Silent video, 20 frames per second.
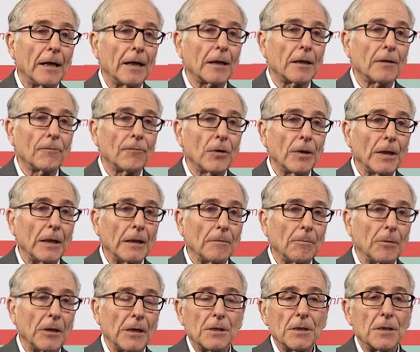converting the
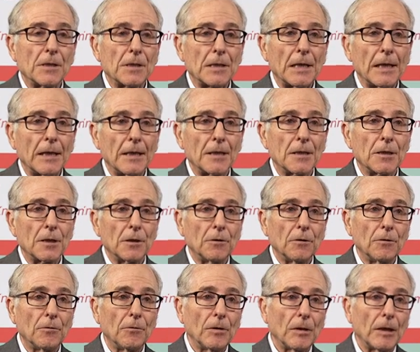patients then
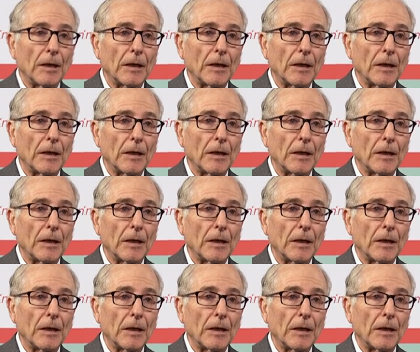to